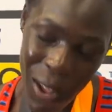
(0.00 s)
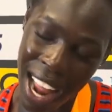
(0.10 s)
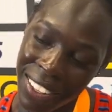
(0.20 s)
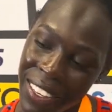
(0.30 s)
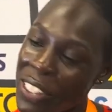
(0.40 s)

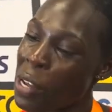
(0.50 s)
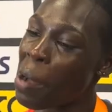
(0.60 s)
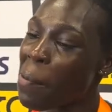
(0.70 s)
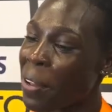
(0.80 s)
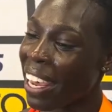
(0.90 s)
lot of things on
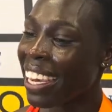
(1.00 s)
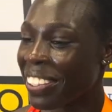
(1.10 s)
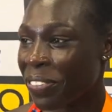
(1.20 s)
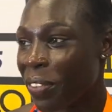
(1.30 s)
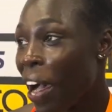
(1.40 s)
my plate,
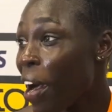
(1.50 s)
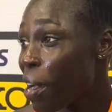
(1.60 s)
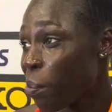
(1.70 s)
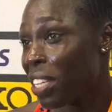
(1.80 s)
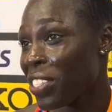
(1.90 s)

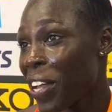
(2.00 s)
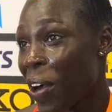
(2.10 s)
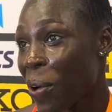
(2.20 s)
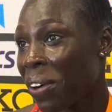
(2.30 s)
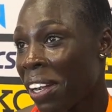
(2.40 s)
um, and
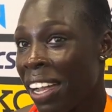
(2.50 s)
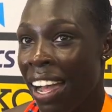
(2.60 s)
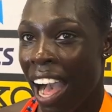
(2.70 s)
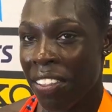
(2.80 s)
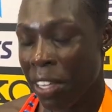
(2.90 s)
so
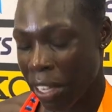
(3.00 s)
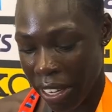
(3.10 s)
I think,